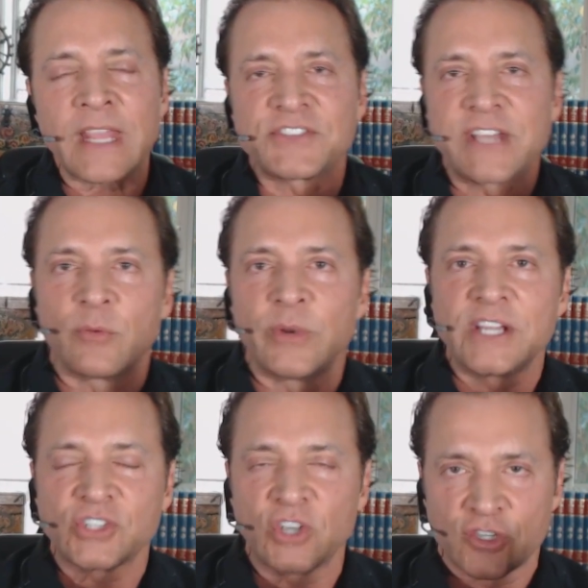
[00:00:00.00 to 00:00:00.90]
is that
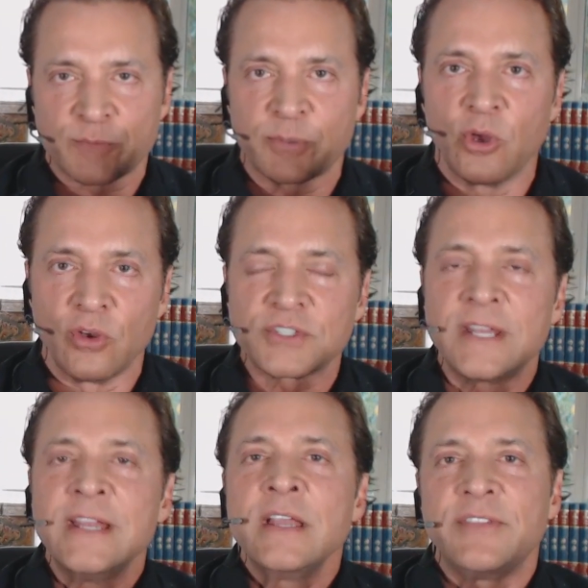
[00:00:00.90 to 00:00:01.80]
research
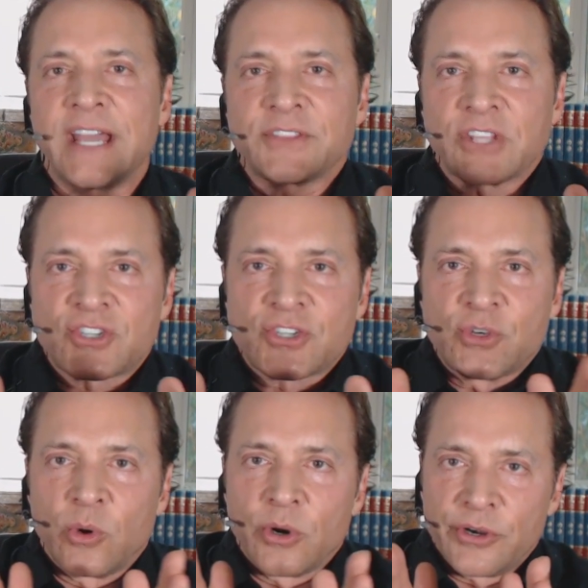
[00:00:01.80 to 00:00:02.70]
proves that the
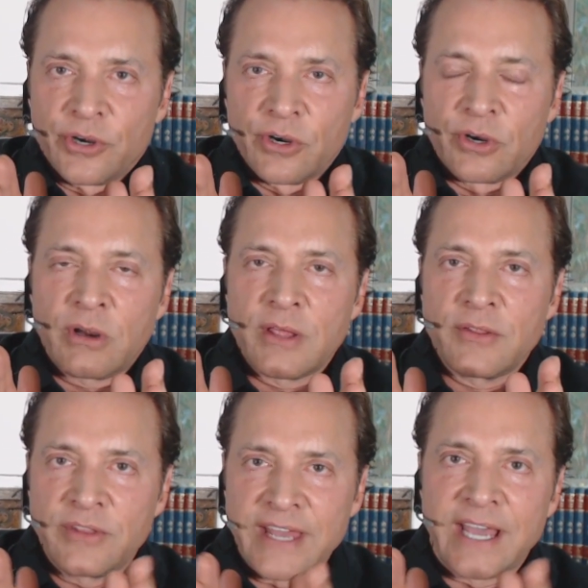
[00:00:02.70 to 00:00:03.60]
shorter
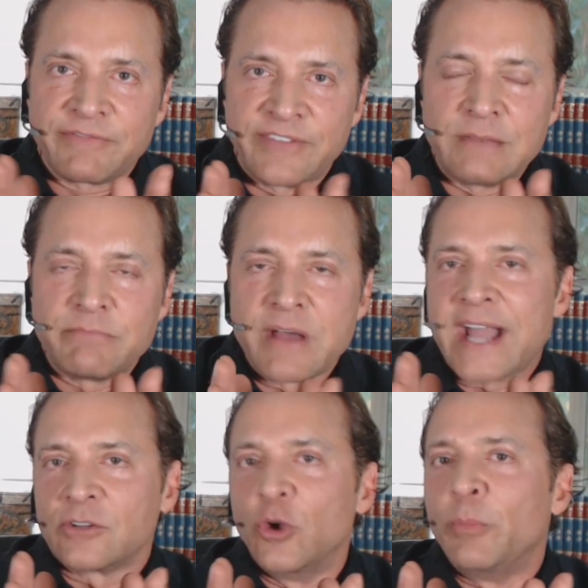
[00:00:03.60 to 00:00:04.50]
that
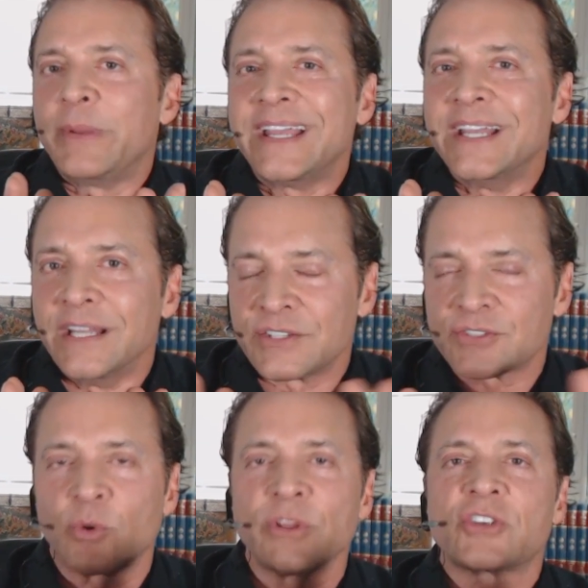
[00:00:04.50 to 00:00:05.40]
feedback loop
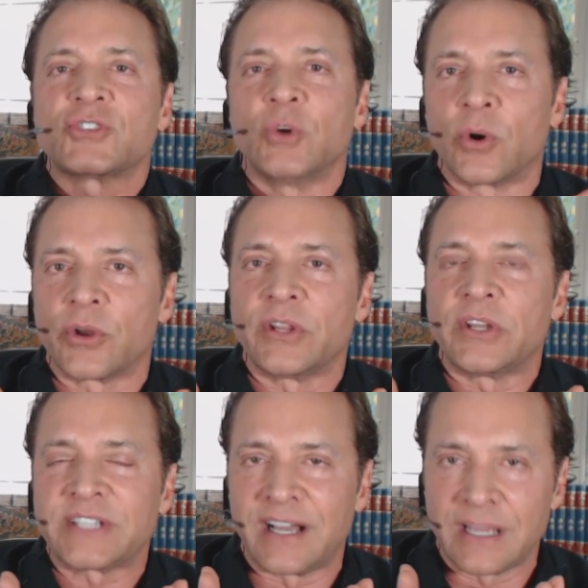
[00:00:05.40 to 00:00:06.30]
is, or the shorter
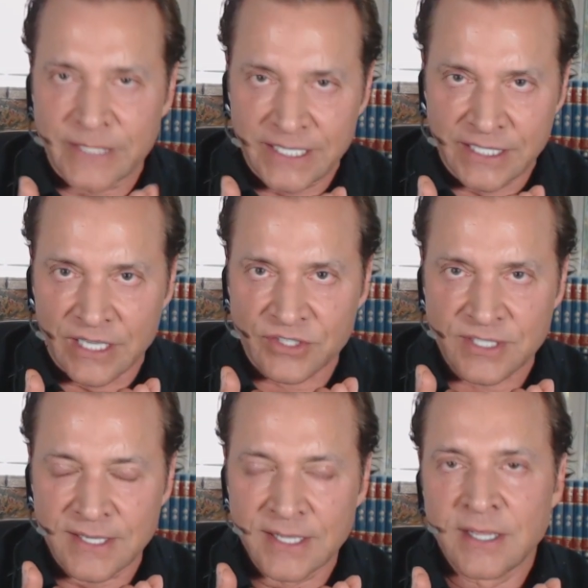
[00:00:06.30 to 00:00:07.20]
the time
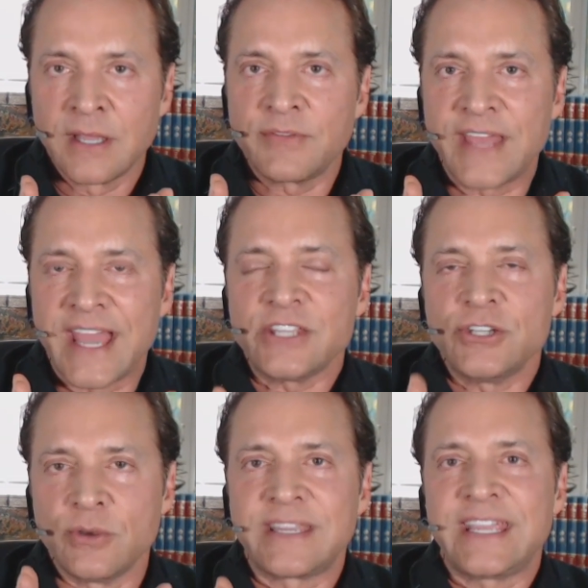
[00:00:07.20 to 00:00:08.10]
is
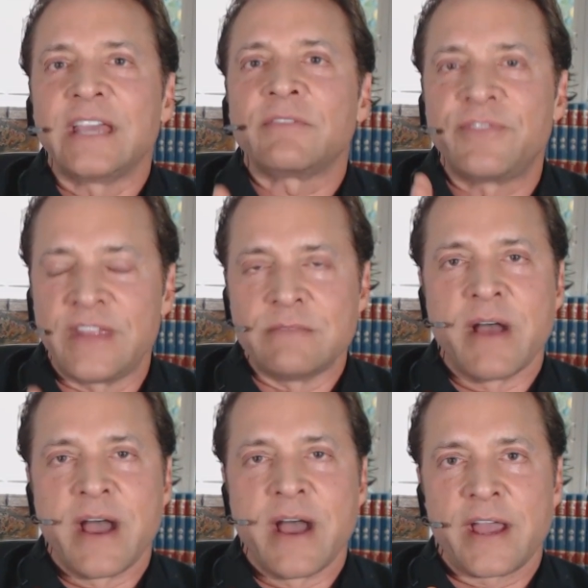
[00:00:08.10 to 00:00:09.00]
that you get
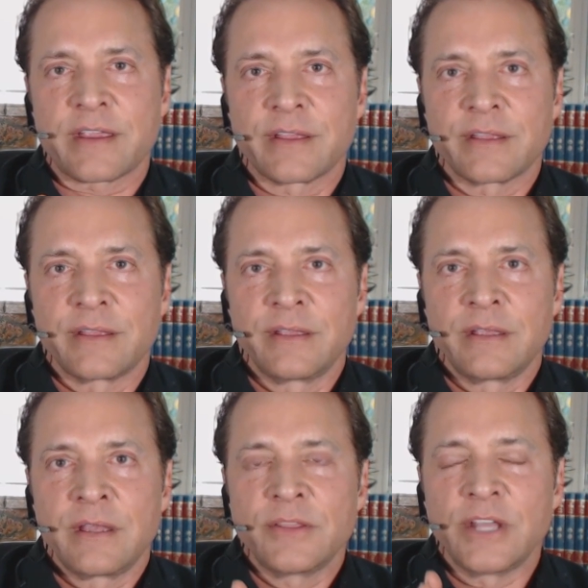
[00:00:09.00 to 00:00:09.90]
feedback,
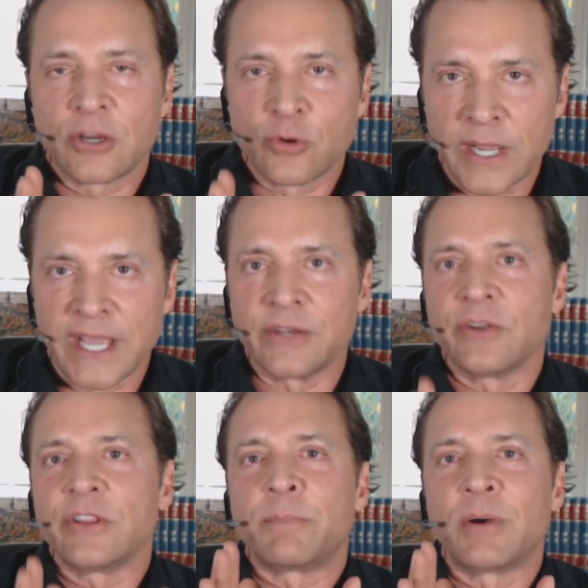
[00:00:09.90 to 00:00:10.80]
the
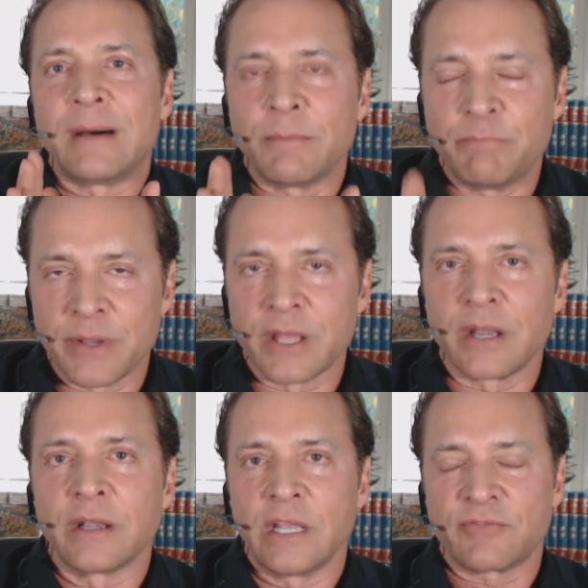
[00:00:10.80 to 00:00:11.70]
greater the
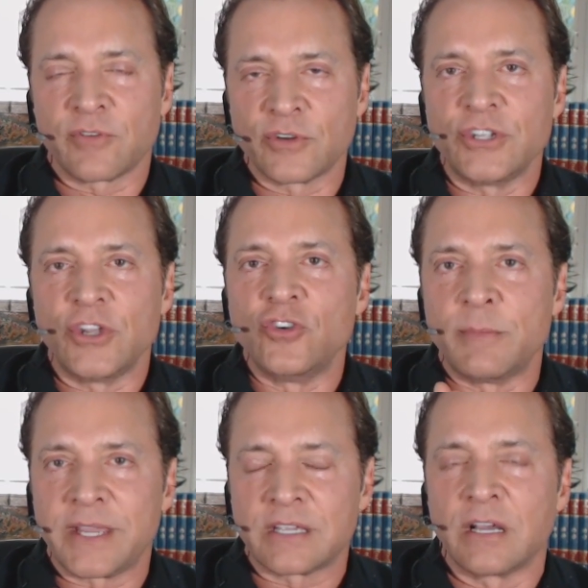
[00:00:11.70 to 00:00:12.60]
probability for you
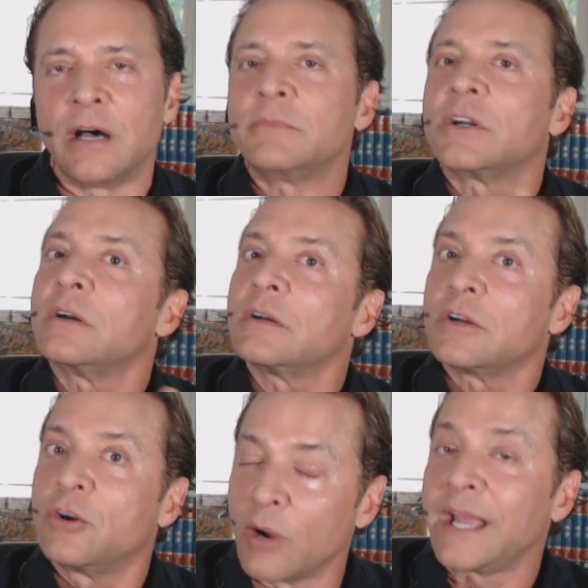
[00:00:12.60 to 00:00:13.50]
to become
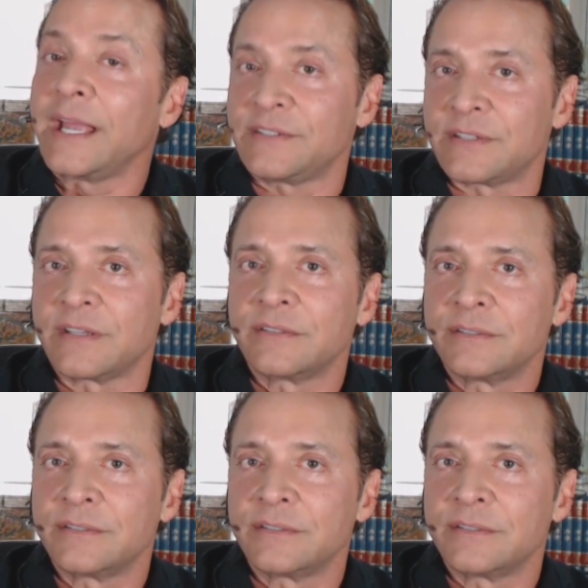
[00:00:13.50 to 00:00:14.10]
great.